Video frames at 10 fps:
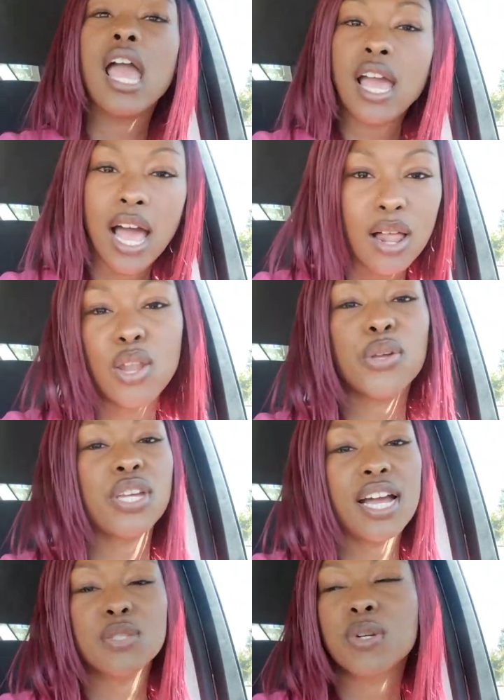how long you
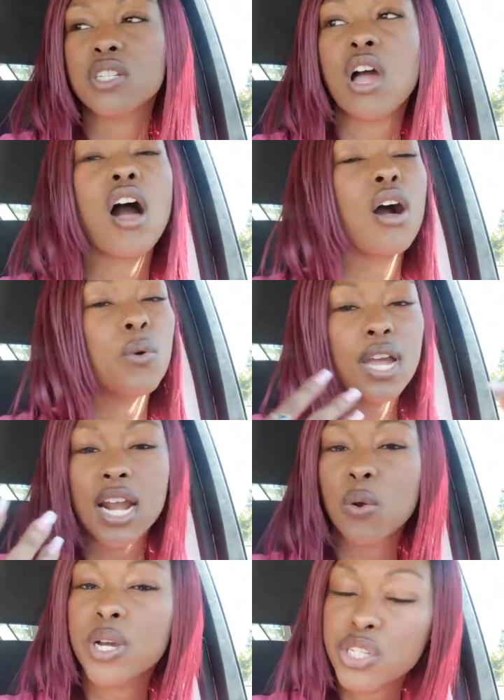guys want to talk, what kind
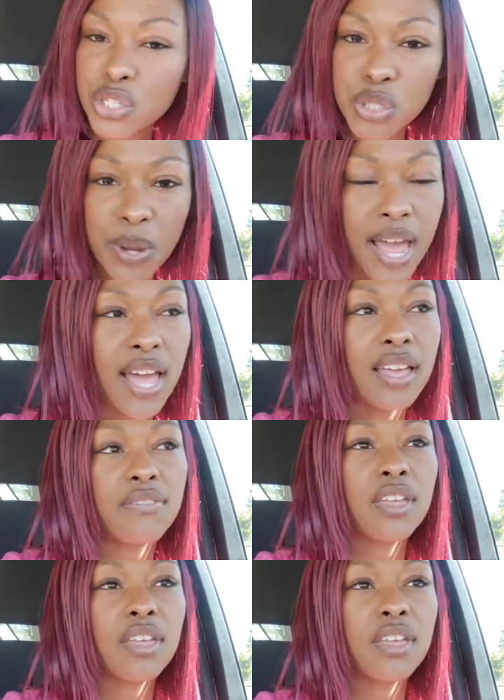of questions you have.